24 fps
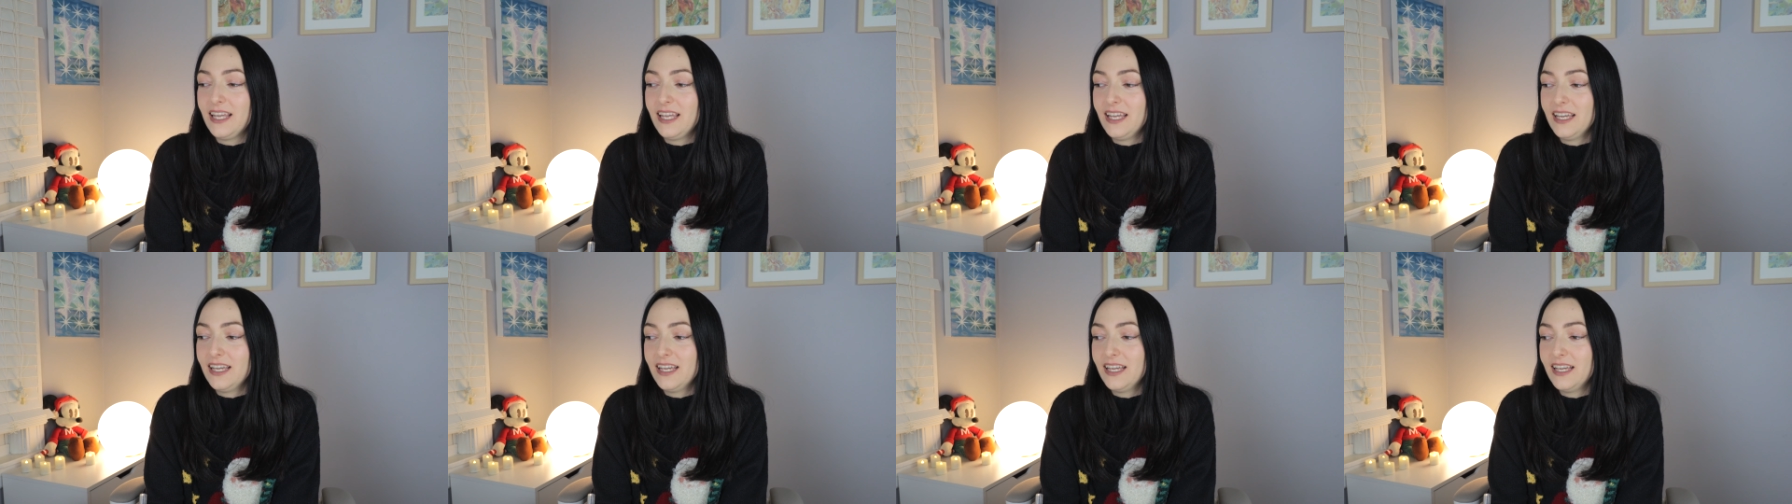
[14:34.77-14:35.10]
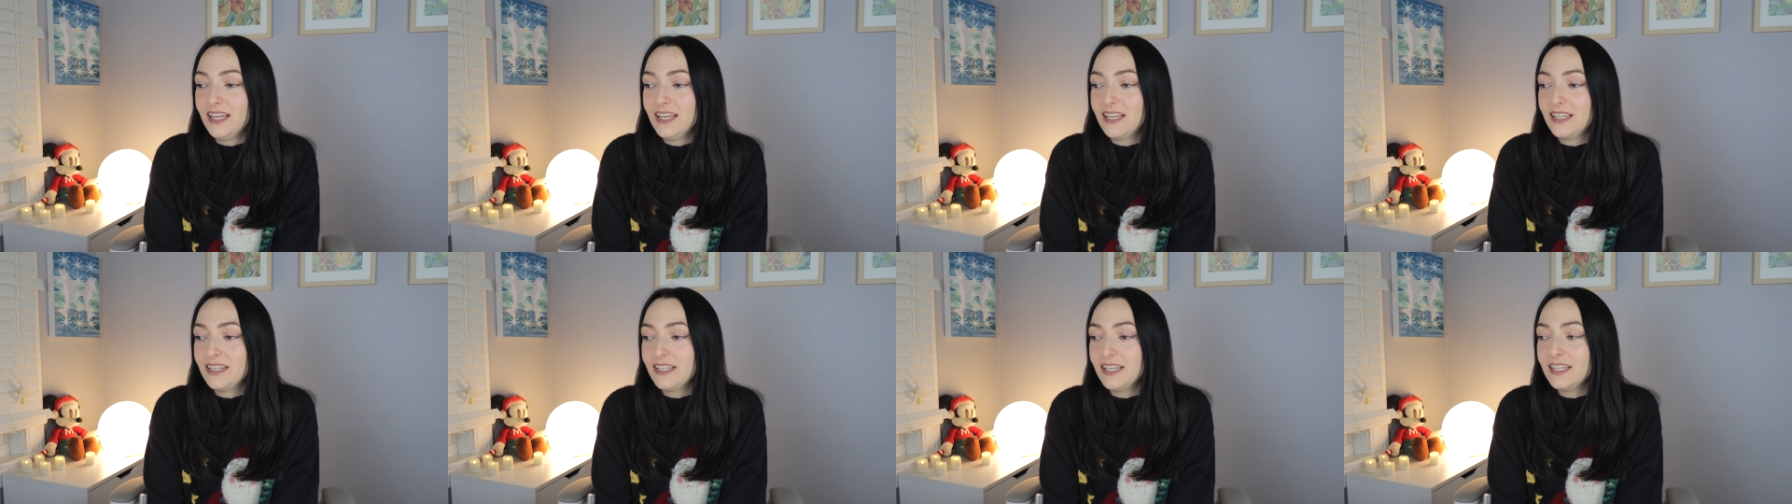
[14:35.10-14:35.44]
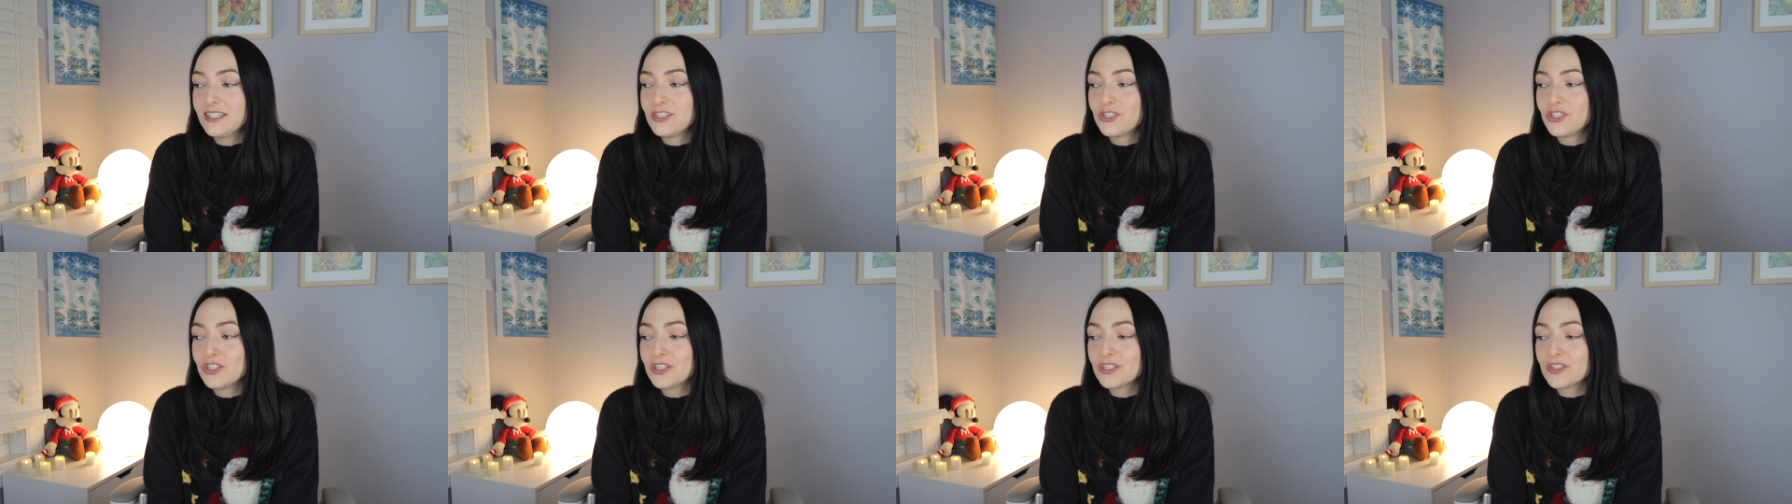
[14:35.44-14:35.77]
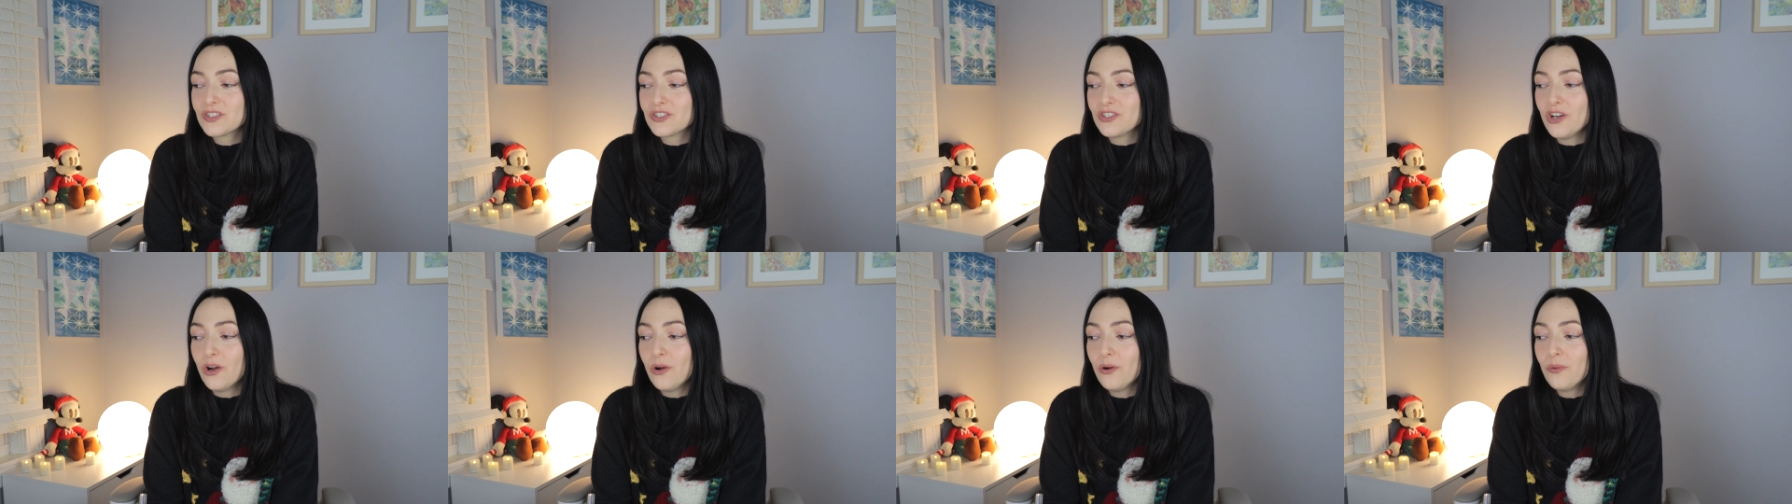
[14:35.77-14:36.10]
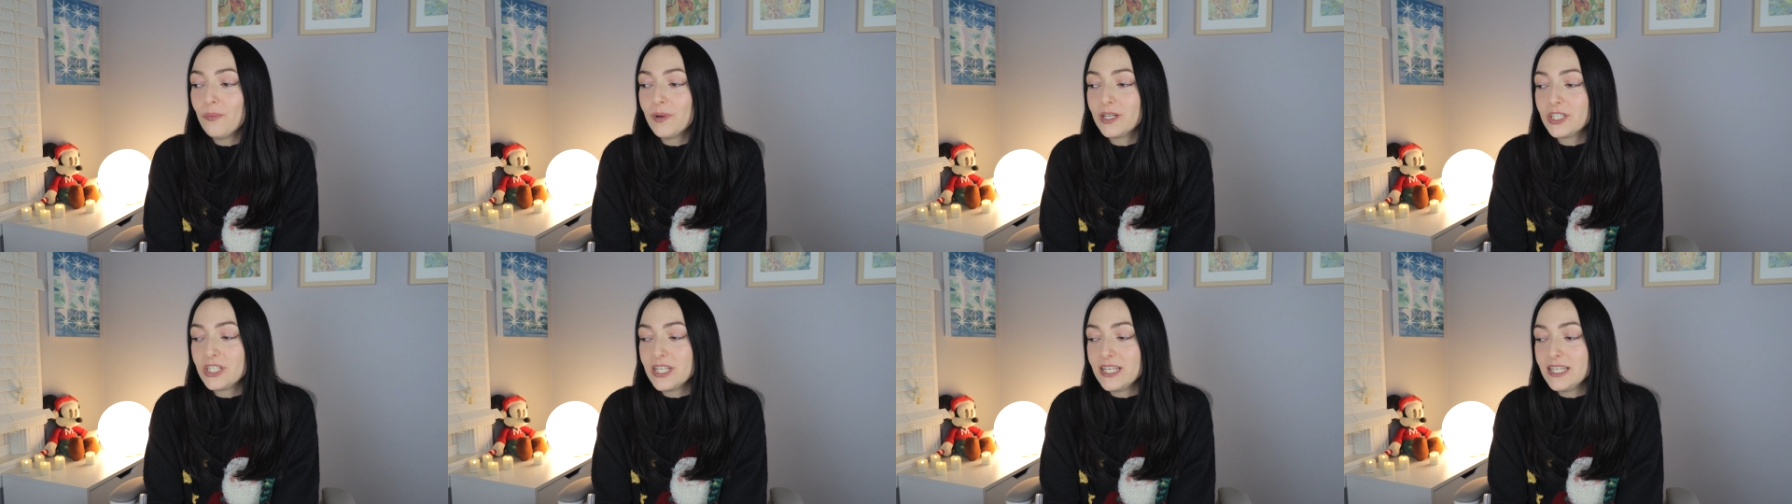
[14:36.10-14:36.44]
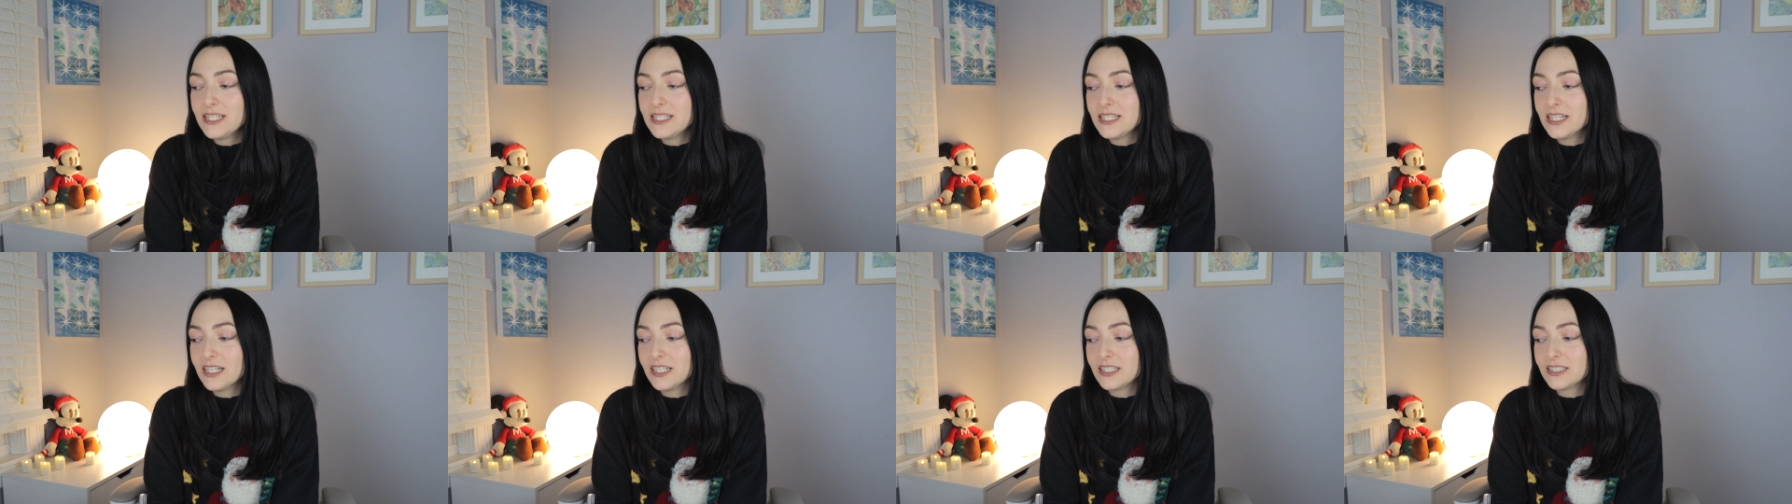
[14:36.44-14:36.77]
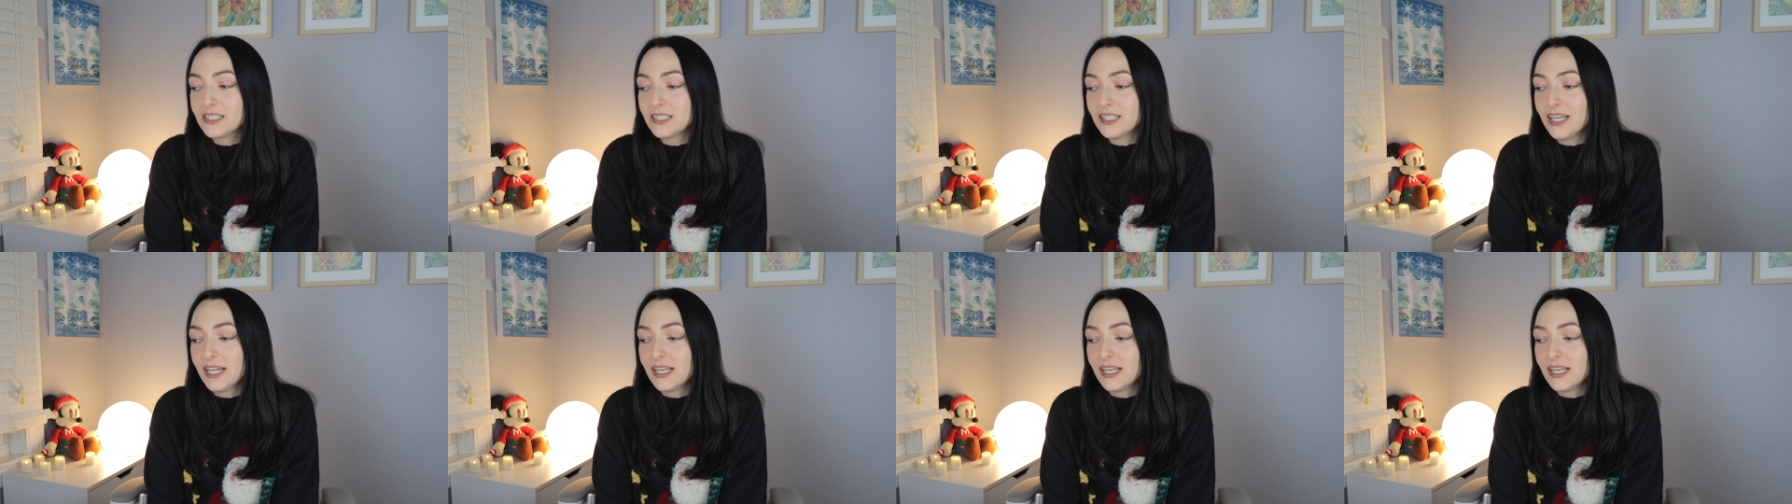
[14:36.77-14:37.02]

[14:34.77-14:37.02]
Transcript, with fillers: and it's just so much easier to